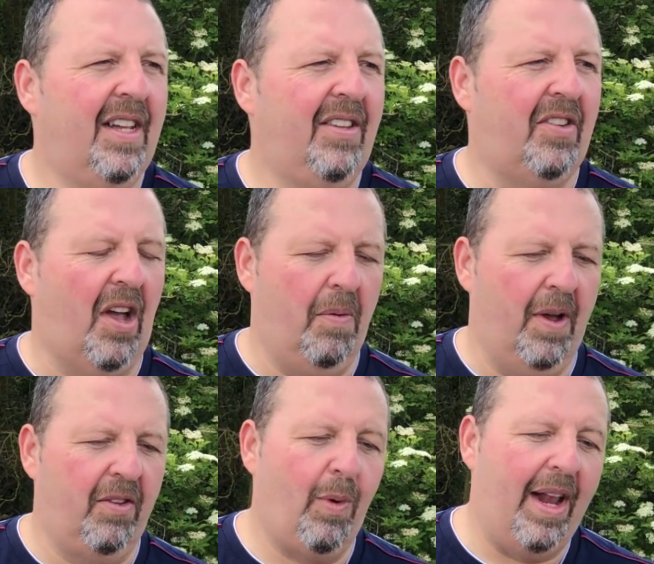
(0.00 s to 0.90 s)
So
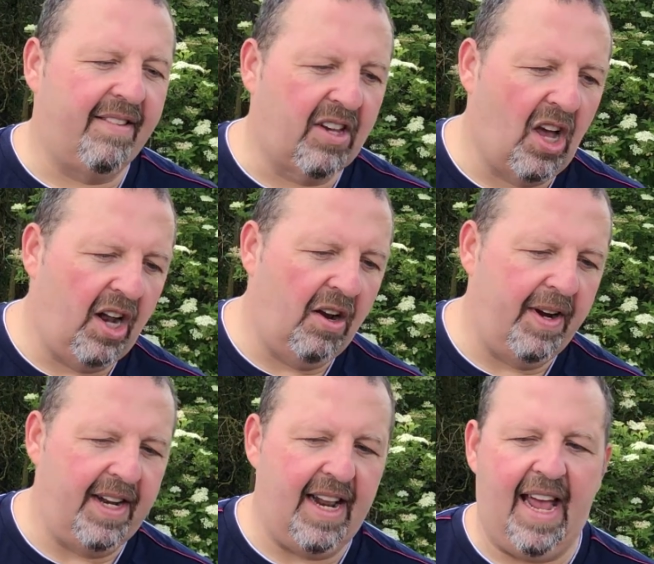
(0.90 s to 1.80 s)
as well as
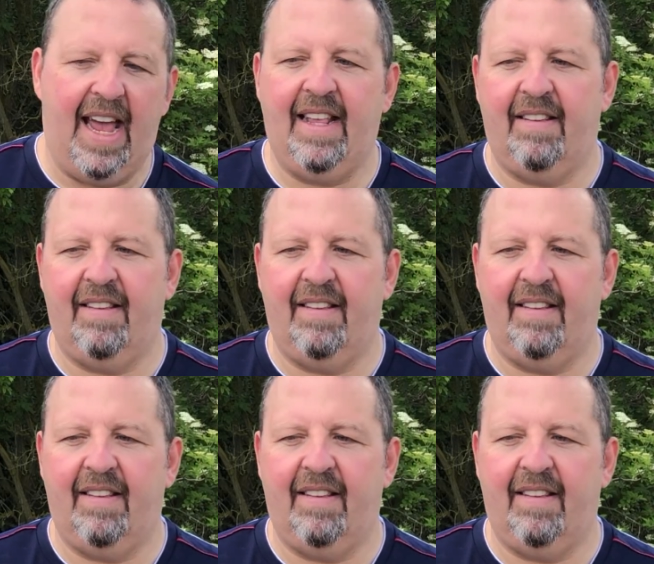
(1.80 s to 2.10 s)
colour in there,